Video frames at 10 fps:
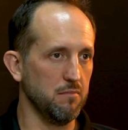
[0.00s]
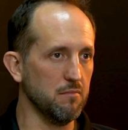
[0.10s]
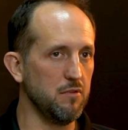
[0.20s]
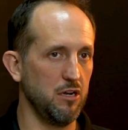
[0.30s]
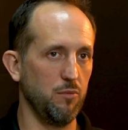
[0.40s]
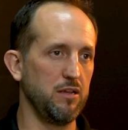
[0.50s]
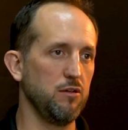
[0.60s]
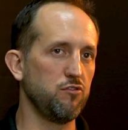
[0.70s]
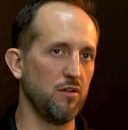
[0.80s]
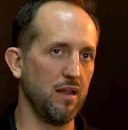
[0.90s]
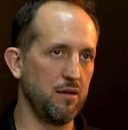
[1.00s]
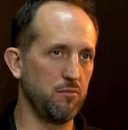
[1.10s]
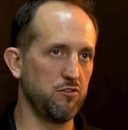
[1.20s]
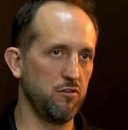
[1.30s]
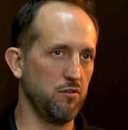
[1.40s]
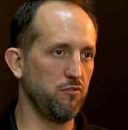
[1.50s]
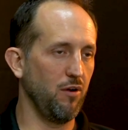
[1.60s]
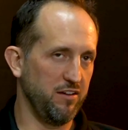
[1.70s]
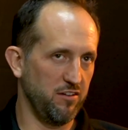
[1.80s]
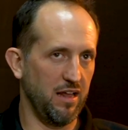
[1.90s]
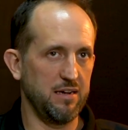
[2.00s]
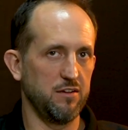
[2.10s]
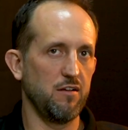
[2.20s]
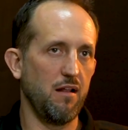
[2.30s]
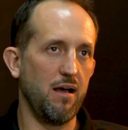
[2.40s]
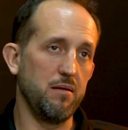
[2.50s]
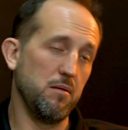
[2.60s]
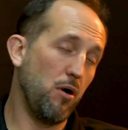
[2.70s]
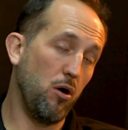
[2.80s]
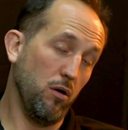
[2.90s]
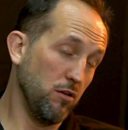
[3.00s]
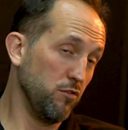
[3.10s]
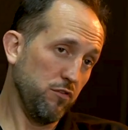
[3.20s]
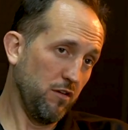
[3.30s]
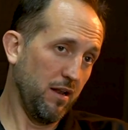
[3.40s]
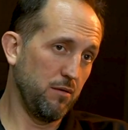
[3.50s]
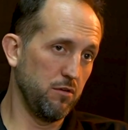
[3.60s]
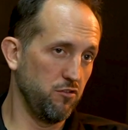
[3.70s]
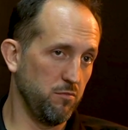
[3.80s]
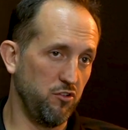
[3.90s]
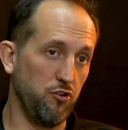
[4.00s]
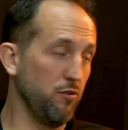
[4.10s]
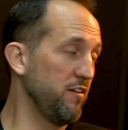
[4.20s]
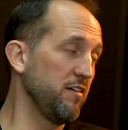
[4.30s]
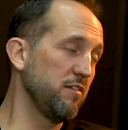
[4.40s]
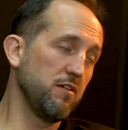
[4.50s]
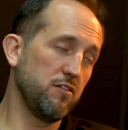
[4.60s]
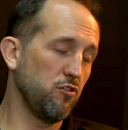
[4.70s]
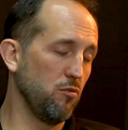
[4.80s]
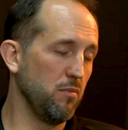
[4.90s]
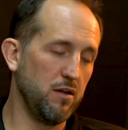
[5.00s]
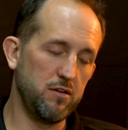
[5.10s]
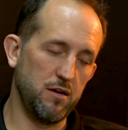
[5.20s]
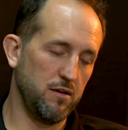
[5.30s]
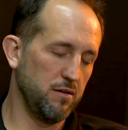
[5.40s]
We use the language of Christ-likeness a lot. Paul uses the language of maturity so much.